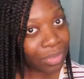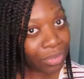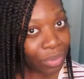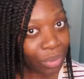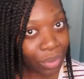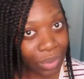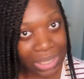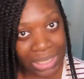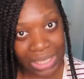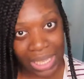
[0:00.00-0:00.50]
Of
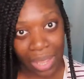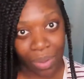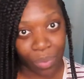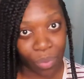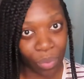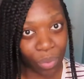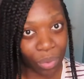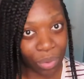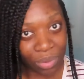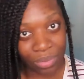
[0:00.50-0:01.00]
course, I
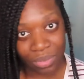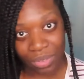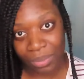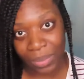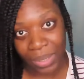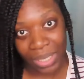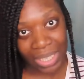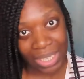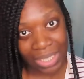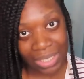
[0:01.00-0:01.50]
wore them for
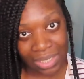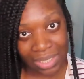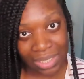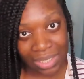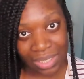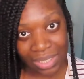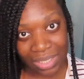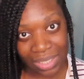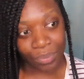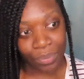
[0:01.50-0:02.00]
my
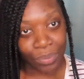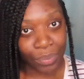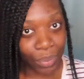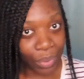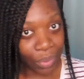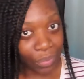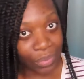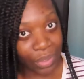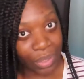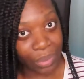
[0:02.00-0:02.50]
cousin's
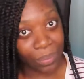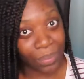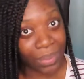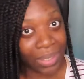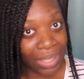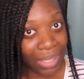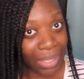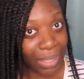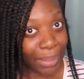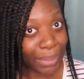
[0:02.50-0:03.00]
birthday
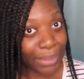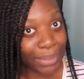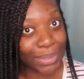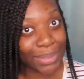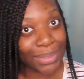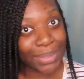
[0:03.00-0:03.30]
weekend.